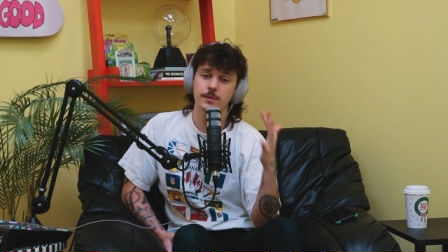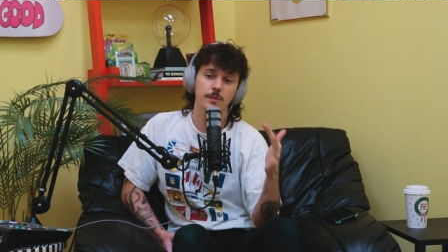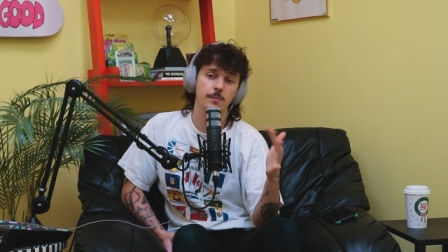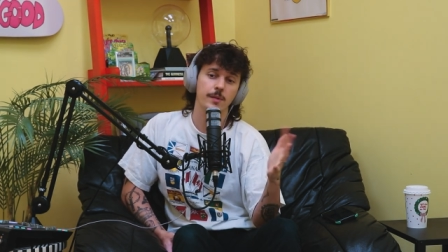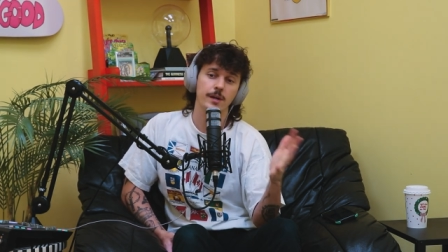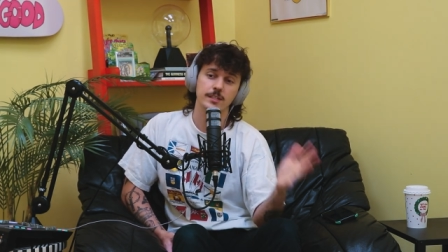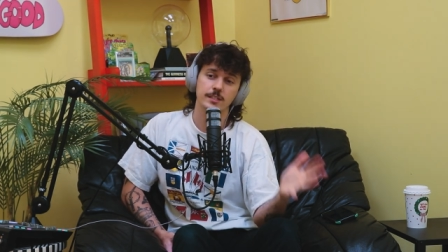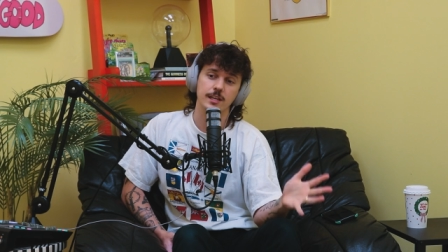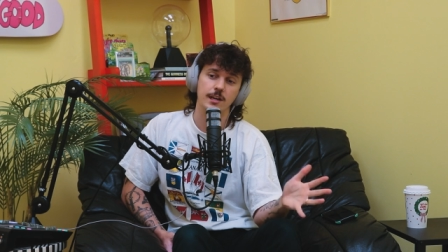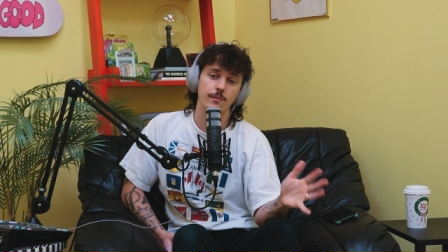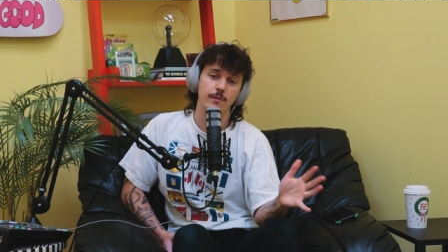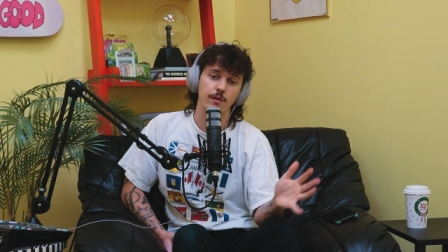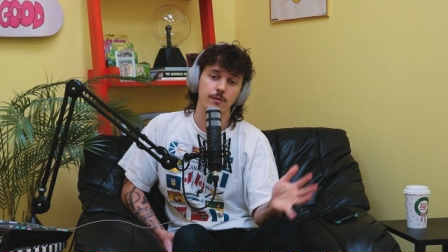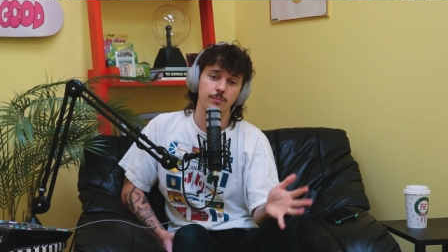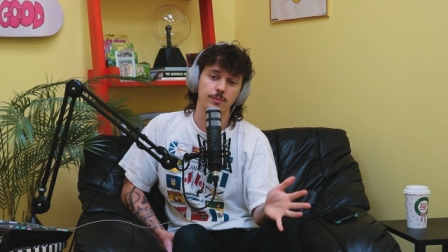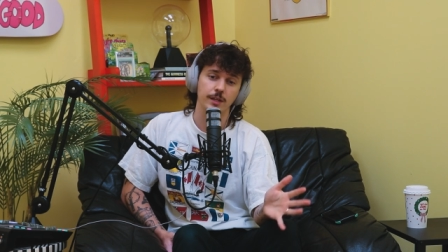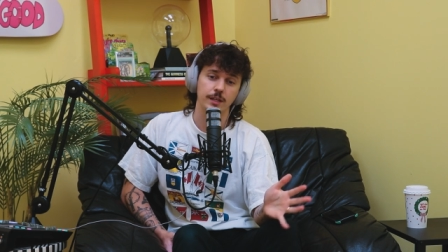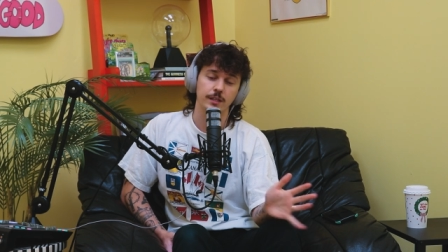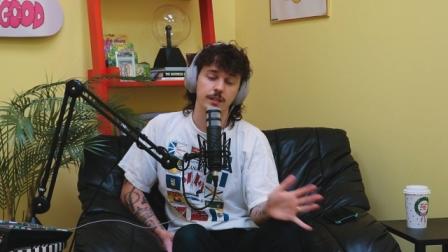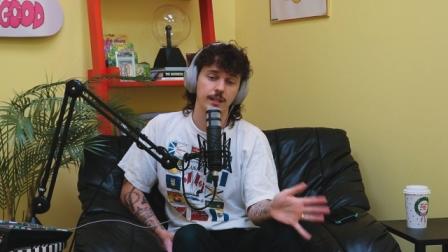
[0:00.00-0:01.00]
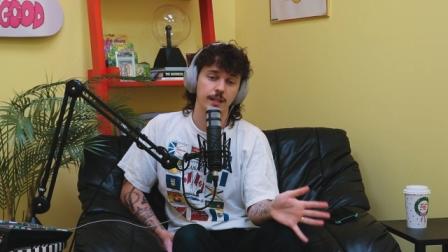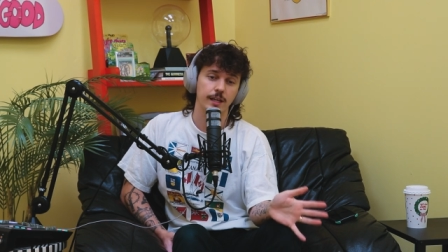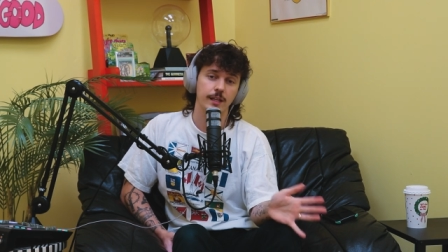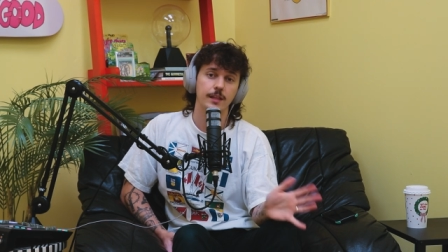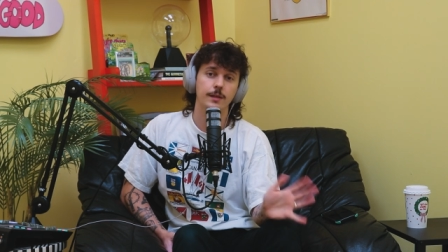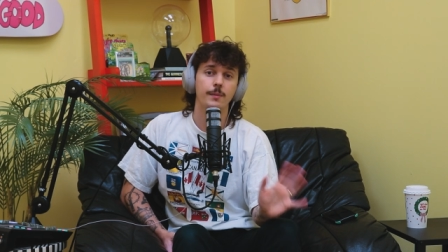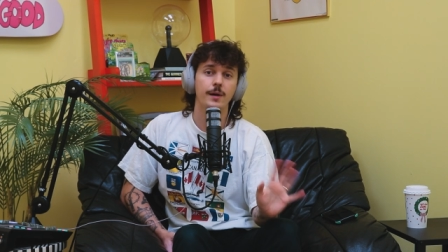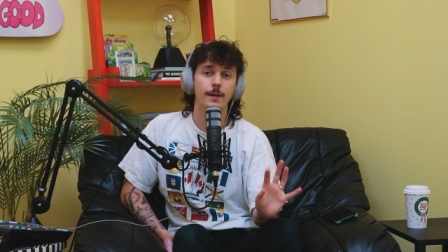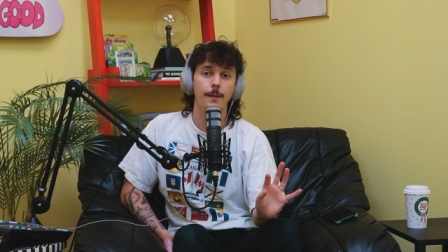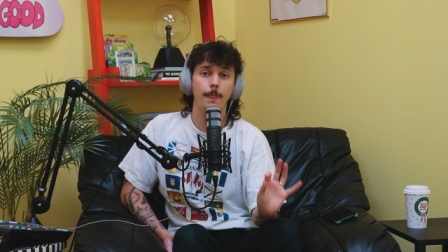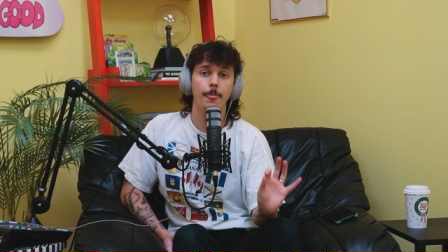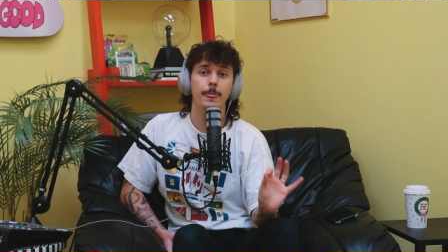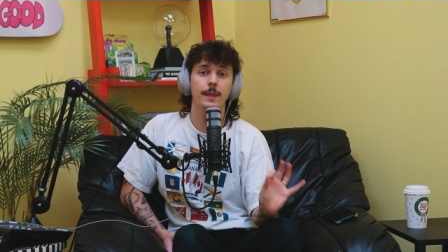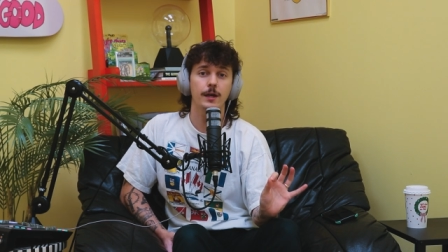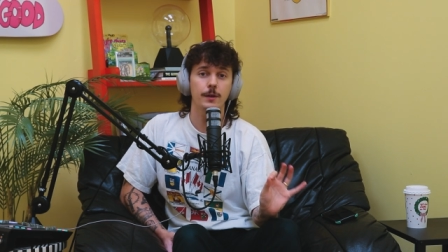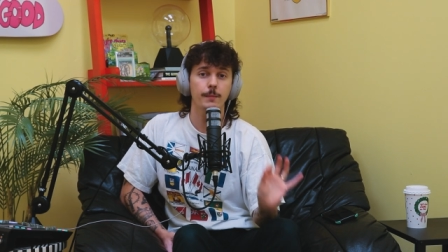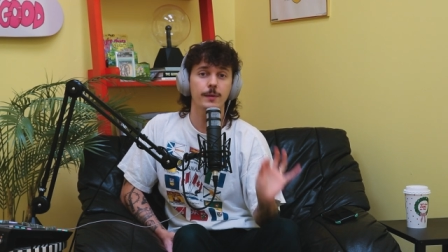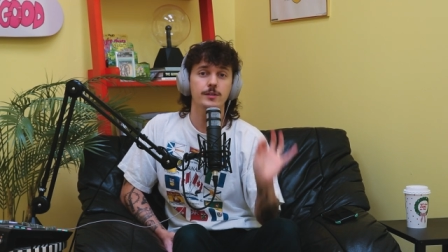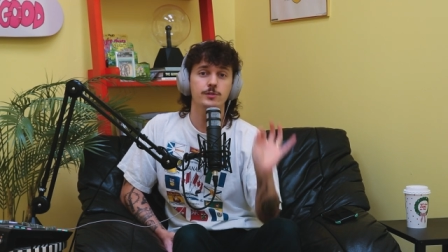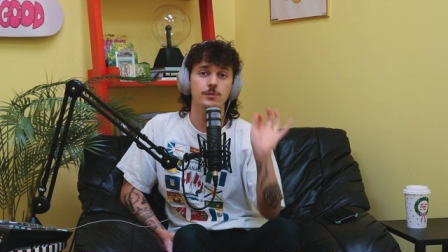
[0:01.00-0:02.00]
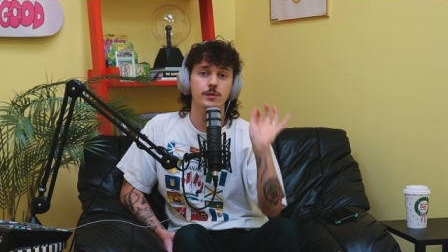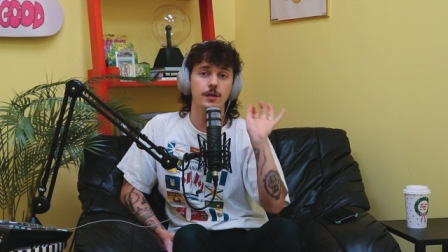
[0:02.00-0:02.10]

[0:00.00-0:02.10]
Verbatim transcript: best game I ever played. It